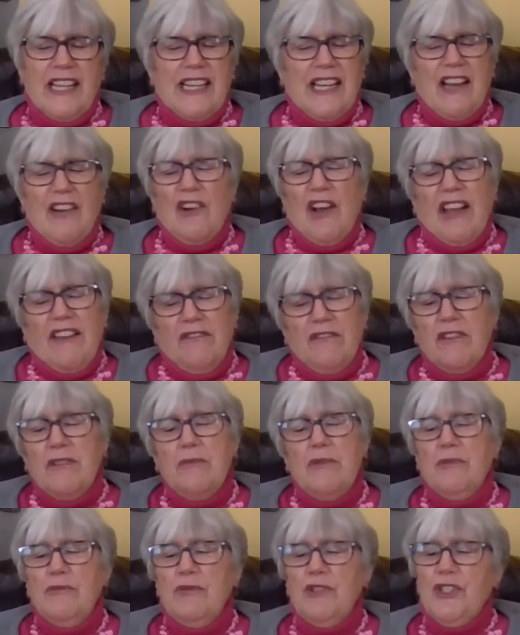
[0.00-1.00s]
Now
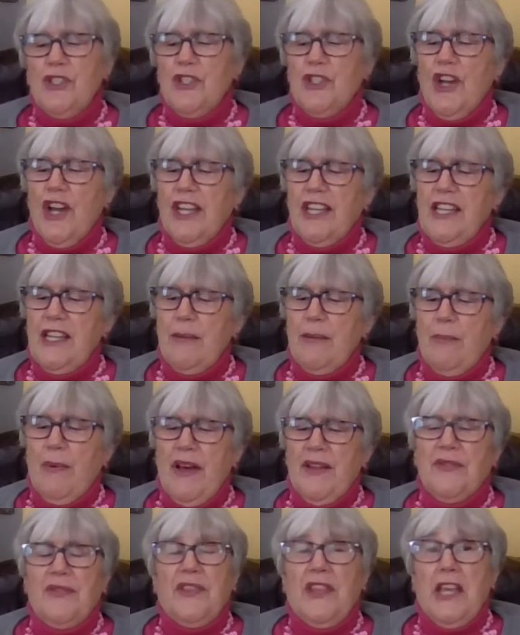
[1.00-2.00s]
everyone was talking
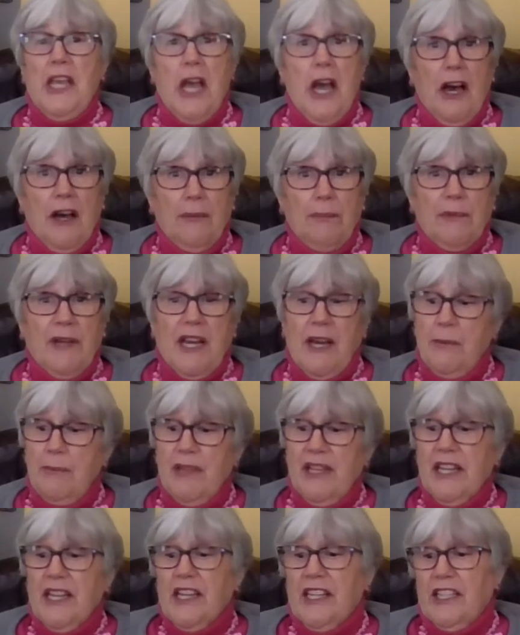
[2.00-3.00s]
about the
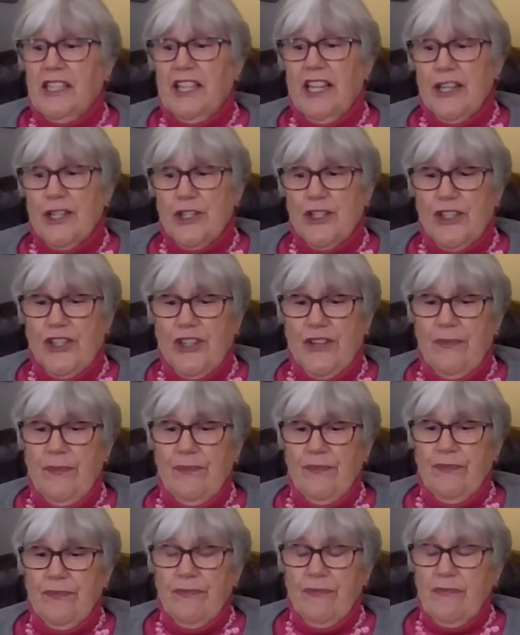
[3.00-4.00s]
upcoming election.
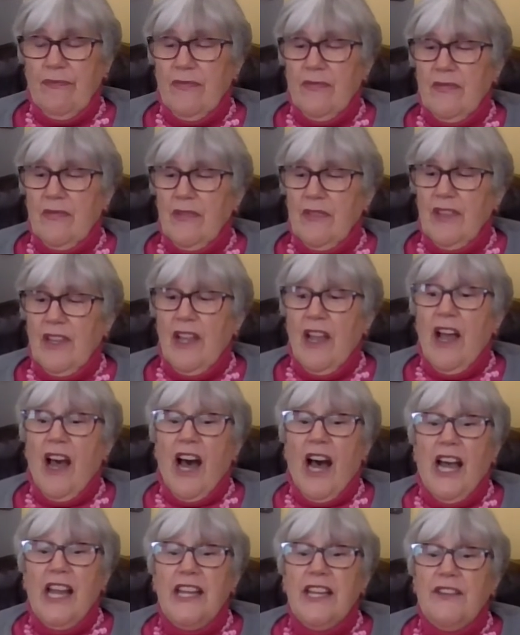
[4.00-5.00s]

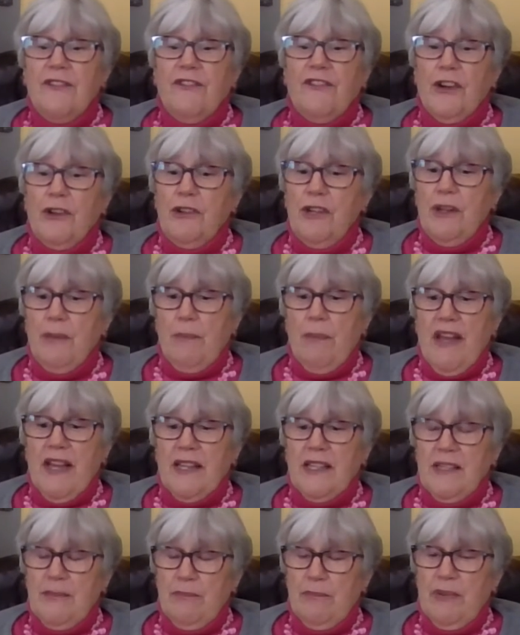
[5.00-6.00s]
I had voted
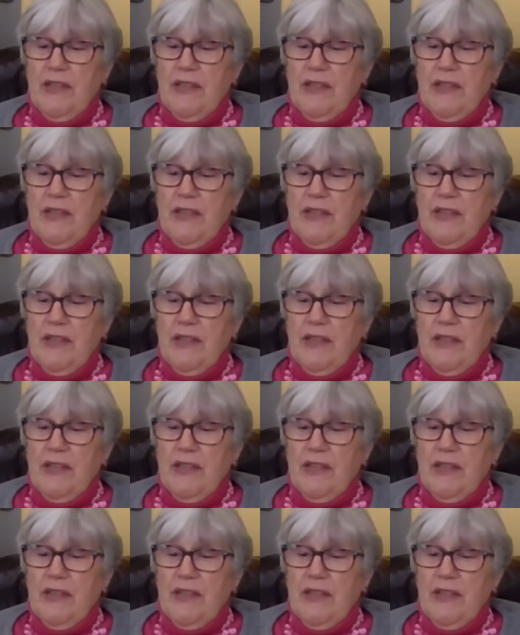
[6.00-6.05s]
back in